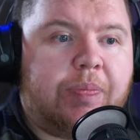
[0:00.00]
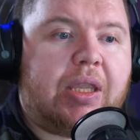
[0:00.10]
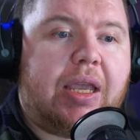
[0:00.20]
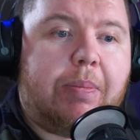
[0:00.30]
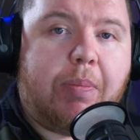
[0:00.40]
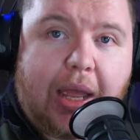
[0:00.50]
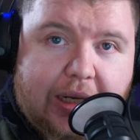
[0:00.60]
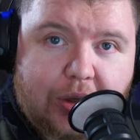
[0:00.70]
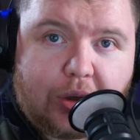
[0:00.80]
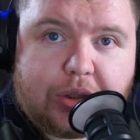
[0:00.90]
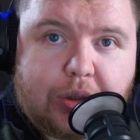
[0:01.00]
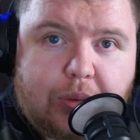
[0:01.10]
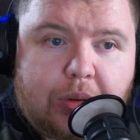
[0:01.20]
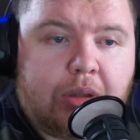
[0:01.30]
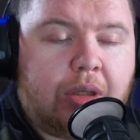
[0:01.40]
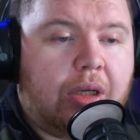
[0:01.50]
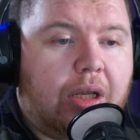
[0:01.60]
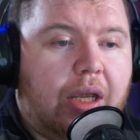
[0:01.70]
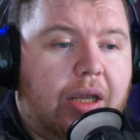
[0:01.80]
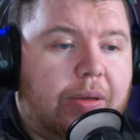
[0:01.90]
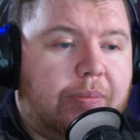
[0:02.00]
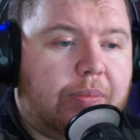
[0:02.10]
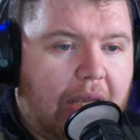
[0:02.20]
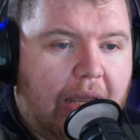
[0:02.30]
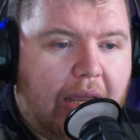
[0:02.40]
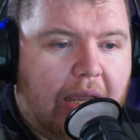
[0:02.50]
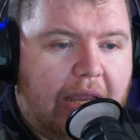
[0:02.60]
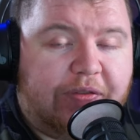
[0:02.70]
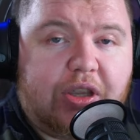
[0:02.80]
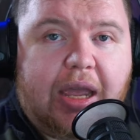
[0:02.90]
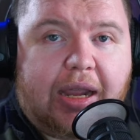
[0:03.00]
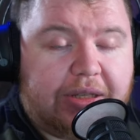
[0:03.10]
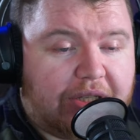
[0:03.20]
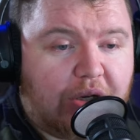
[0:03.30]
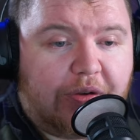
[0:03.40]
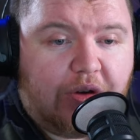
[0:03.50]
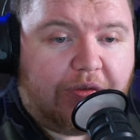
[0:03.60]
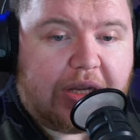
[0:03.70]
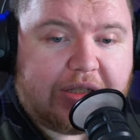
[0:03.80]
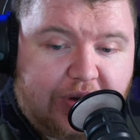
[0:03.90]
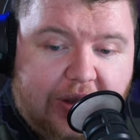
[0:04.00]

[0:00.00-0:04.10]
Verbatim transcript: It might not do. I can tell you for a fact, if you have a